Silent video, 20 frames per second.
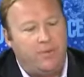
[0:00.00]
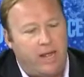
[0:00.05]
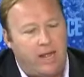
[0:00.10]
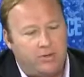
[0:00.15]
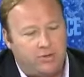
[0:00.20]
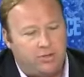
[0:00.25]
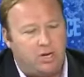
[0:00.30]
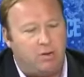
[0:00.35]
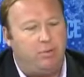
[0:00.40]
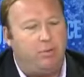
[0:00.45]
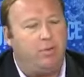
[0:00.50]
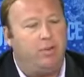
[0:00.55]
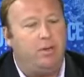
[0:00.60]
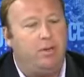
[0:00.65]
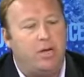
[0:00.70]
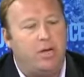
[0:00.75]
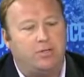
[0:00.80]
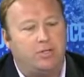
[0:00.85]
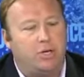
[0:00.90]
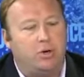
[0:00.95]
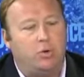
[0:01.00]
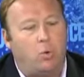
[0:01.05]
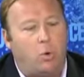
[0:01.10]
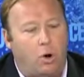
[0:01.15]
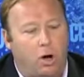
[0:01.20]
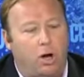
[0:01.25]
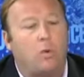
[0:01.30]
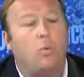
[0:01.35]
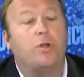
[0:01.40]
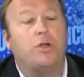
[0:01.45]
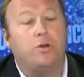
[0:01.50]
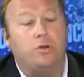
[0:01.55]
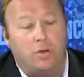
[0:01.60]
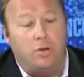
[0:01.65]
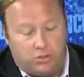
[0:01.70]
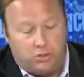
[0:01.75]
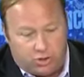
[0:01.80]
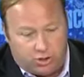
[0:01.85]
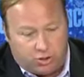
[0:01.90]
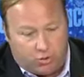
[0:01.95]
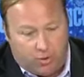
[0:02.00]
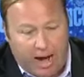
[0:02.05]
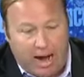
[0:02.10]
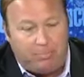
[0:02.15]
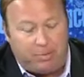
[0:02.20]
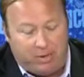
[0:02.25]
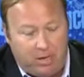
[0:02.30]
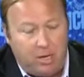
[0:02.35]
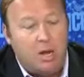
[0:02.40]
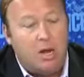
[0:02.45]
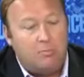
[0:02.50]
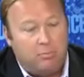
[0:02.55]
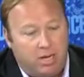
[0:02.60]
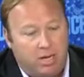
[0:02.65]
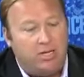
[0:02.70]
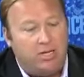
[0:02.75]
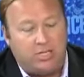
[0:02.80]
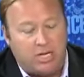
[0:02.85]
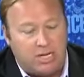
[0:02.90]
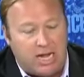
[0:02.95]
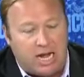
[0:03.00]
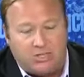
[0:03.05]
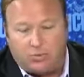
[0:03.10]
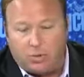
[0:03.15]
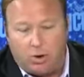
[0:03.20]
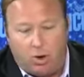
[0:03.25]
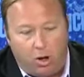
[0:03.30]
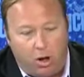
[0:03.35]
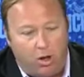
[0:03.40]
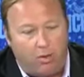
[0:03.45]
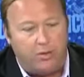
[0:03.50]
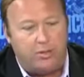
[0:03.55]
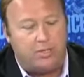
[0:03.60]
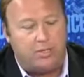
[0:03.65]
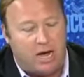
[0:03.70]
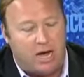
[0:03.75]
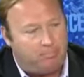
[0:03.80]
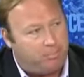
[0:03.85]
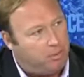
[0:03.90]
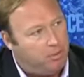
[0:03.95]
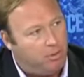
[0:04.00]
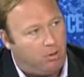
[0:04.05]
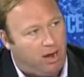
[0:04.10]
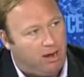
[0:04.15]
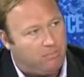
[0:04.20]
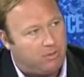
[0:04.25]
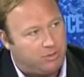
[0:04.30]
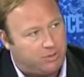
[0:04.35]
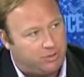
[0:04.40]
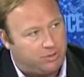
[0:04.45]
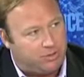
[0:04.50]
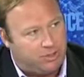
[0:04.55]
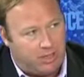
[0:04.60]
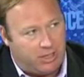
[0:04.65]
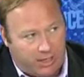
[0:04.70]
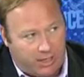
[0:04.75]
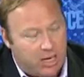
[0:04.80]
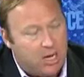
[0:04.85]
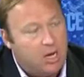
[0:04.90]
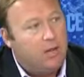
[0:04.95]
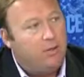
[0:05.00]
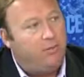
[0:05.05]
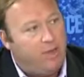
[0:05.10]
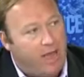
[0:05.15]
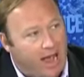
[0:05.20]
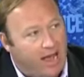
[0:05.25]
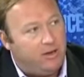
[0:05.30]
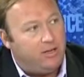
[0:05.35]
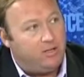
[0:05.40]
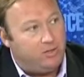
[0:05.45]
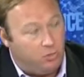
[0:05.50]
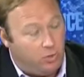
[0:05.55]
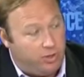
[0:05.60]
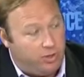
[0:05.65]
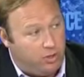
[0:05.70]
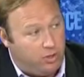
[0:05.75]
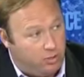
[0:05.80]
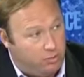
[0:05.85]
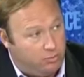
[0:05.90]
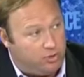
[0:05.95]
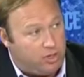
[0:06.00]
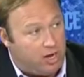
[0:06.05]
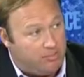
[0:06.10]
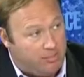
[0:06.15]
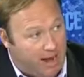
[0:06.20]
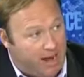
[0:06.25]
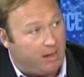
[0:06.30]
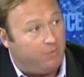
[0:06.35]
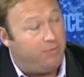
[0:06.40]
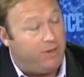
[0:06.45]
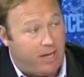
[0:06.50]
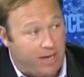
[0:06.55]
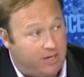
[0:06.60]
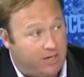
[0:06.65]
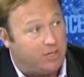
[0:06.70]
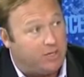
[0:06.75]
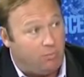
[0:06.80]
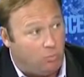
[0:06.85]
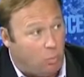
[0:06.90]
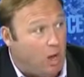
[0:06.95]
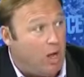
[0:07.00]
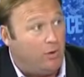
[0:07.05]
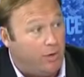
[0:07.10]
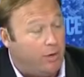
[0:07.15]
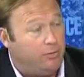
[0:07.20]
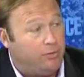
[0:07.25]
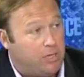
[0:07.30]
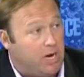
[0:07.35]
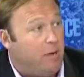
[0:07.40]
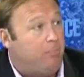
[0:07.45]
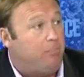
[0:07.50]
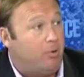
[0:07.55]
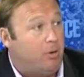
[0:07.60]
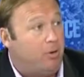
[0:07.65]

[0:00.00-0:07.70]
at something that doesn't work when you need to scrap it. But he said that's what all the top programmers are saying. That is what you, John McAfee, as a well-known top